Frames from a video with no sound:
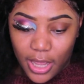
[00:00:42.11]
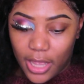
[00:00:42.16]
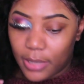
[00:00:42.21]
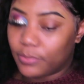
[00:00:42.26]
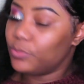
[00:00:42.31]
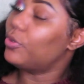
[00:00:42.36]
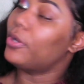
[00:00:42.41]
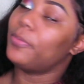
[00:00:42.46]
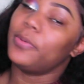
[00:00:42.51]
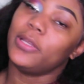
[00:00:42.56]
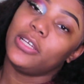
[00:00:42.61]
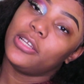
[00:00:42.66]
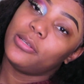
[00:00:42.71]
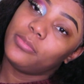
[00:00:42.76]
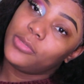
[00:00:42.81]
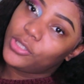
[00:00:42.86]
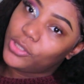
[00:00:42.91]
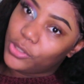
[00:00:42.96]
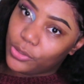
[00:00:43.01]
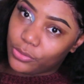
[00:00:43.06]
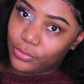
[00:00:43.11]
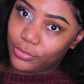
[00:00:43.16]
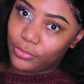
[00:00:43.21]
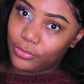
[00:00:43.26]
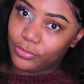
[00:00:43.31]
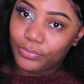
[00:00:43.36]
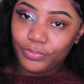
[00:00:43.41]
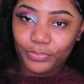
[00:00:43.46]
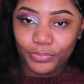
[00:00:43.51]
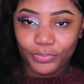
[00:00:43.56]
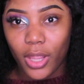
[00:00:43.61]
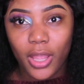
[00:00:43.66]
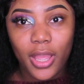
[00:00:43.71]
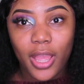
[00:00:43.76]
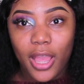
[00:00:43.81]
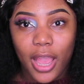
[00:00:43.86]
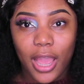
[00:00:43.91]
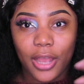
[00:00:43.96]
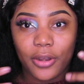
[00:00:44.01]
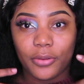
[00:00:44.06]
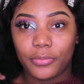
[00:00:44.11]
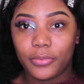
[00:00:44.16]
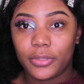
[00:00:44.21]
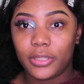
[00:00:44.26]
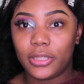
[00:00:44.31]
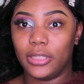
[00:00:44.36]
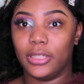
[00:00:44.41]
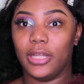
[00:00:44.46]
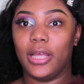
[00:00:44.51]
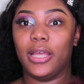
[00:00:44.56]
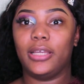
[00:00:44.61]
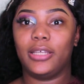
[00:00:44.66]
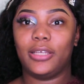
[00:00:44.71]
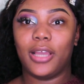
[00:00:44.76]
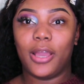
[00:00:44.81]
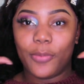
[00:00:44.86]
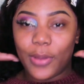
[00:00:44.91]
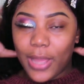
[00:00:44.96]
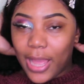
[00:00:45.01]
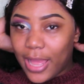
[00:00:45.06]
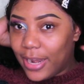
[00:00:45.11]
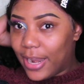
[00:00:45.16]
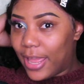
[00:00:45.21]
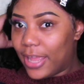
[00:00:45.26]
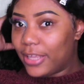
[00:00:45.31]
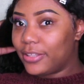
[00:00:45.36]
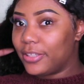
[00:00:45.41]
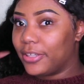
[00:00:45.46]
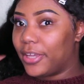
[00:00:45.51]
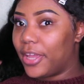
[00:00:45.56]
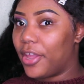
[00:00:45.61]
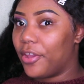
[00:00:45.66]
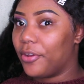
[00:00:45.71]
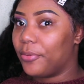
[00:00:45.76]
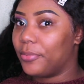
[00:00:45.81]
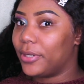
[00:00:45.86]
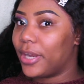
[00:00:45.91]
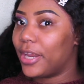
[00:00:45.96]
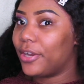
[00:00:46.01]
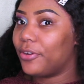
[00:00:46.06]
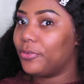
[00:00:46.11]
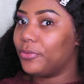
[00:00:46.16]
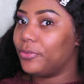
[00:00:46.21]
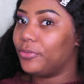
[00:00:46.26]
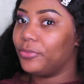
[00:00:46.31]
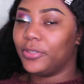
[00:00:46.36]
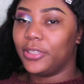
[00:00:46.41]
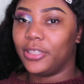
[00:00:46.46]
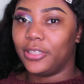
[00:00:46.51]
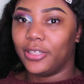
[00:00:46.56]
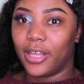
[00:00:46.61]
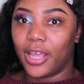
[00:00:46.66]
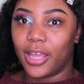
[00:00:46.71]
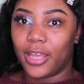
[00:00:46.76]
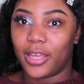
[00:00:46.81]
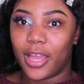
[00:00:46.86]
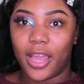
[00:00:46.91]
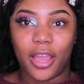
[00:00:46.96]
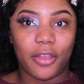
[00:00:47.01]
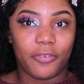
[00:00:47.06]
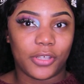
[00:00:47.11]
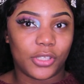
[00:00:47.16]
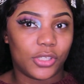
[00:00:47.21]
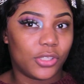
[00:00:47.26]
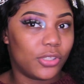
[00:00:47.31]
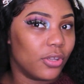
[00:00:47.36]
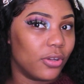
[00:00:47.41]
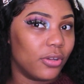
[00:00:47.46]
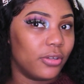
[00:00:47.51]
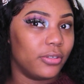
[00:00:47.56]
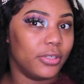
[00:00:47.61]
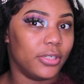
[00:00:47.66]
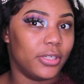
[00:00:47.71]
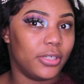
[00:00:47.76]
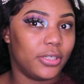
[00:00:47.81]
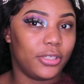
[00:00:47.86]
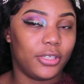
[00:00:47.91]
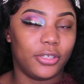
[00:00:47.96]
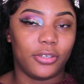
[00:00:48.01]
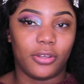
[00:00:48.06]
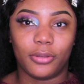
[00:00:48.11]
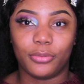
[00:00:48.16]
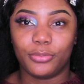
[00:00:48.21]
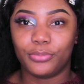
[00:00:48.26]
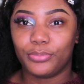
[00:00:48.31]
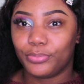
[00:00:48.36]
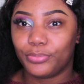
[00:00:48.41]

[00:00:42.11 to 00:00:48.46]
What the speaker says: I'm dropping them soon. I don't really like, oh wait, I like the hair, but I don't really like how I installed it, you know.